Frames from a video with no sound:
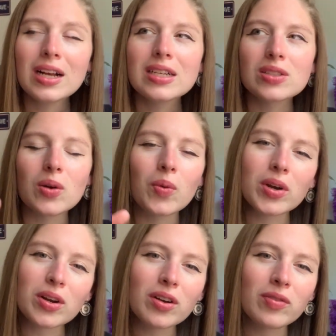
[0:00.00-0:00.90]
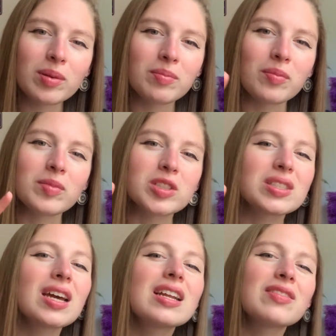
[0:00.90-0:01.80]
So I wonder if I'm just
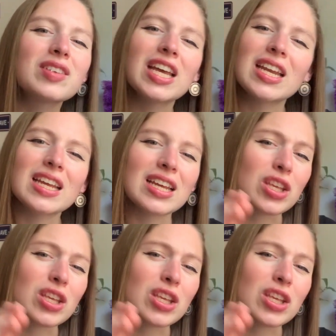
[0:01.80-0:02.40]
kind of getting